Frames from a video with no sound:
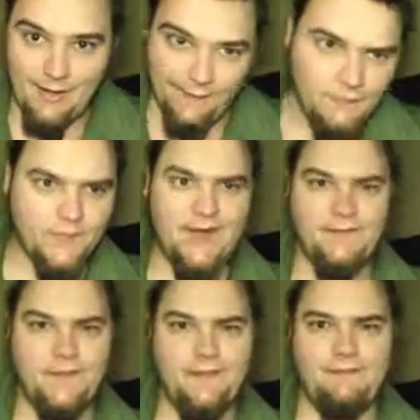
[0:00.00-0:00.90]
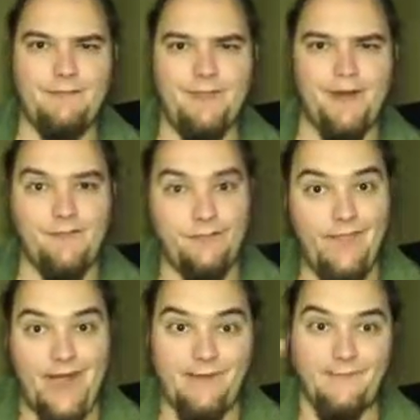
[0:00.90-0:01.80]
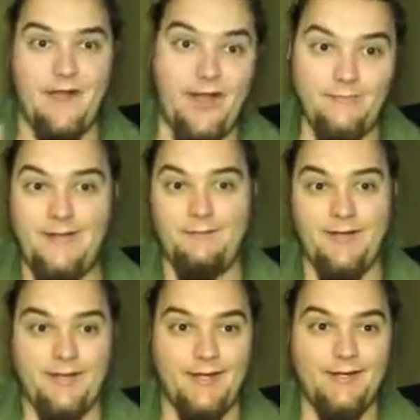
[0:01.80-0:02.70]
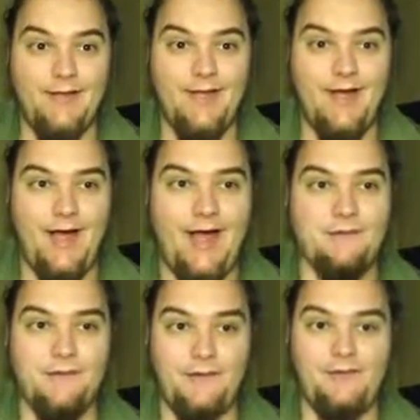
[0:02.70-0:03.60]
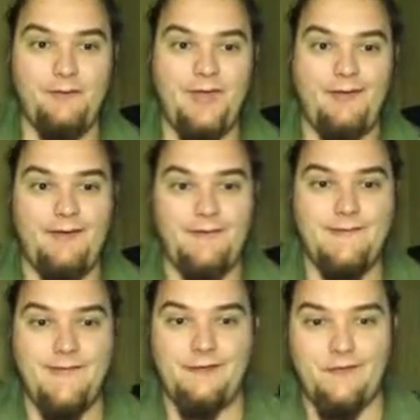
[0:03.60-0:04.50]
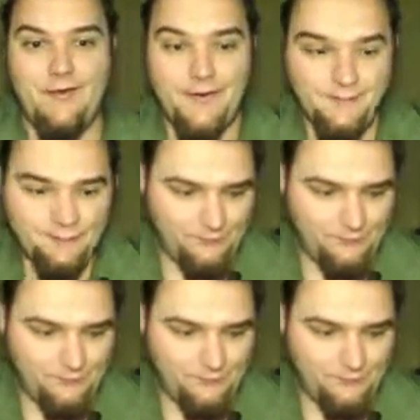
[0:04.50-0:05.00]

Except for the character development part. That is not nitpicking. I am totally being honest in that regard.